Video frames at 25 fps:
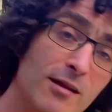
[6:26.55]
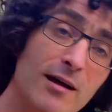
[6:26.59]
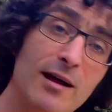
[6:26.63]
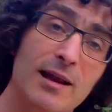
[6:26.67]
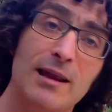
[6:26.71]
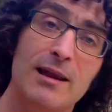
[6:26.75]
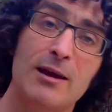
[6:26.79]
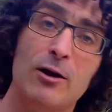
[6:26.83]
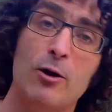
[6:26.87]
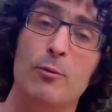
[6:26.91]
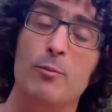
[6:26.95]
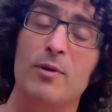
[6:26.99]

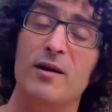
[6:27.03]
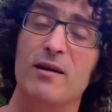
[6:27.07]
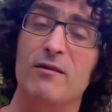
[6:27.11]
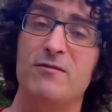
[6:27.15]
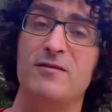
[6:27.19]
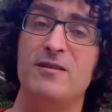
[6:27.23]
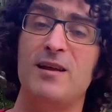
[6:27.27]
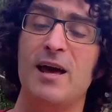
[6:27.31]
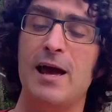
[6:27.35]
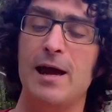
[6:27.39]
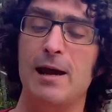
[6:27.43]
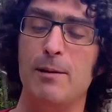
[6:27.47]
little bit of
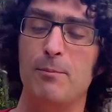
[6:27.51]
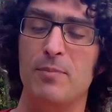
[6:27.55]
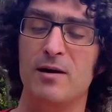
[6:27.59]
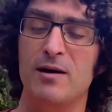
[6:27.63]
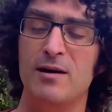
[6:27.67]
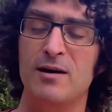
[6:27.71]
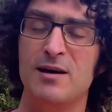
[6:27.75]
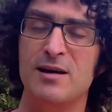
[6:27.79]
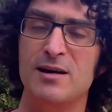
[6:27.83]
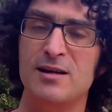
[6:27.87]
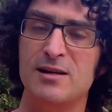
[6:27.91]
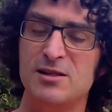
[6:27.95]
tape
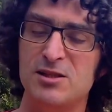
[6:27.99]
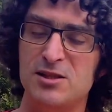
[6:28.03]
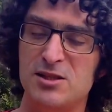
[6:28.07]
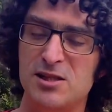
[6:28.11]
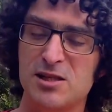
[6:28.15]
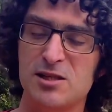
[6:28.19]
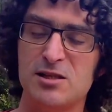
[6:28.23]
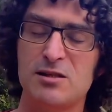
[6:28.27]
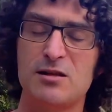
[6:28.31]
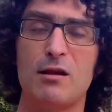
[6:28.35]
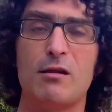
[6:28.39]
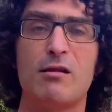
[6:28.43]

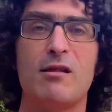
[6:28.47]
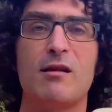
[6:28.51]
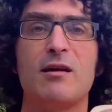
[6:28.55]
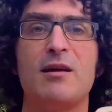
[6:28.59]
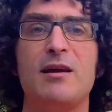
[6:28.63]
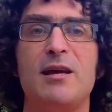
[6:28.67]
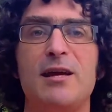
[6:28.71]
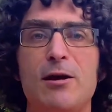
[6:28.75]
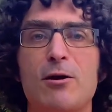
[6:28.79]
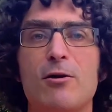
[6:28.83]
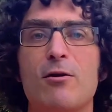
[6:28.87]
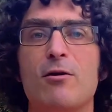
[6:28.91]
just to
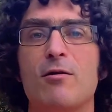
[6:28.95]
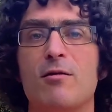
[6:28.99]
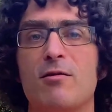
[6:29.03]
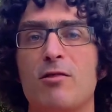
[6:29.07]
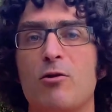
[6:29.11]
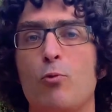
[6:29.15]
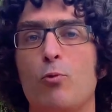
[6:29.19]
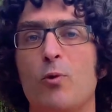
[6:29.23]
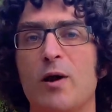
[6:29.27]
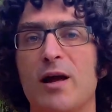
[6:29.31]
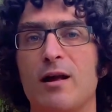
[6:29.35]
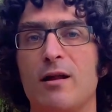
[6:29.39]
secure the
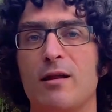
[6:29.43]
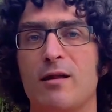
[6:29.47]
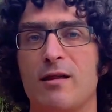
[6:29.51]
wings